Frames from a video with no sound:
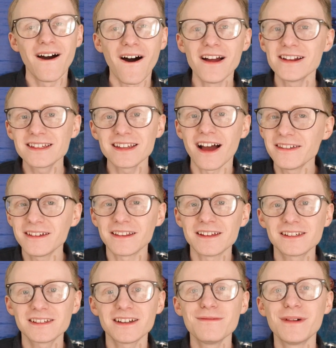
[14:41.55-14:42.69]
I think there's
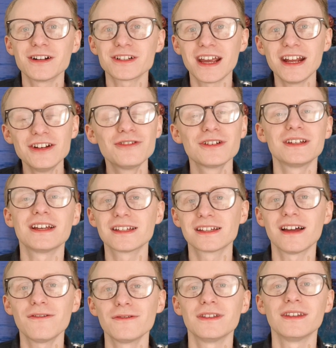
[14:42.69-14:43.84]
so much interesting
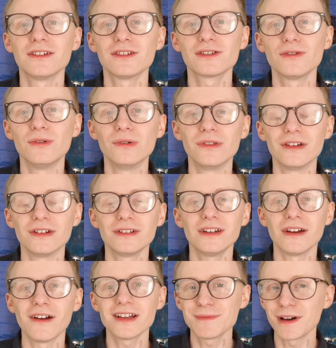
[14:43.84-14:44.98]
stuff within the score that, you
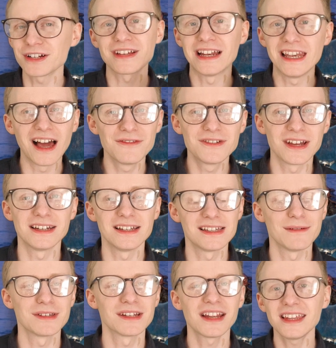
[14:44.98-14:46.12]
know, as much as I love Dudley
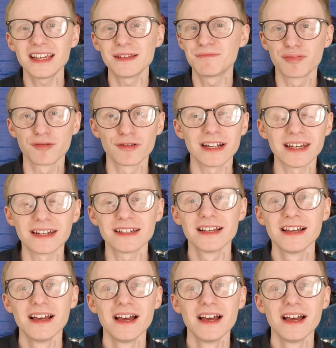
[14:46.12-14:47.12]
Simpson, I think he's brilliant.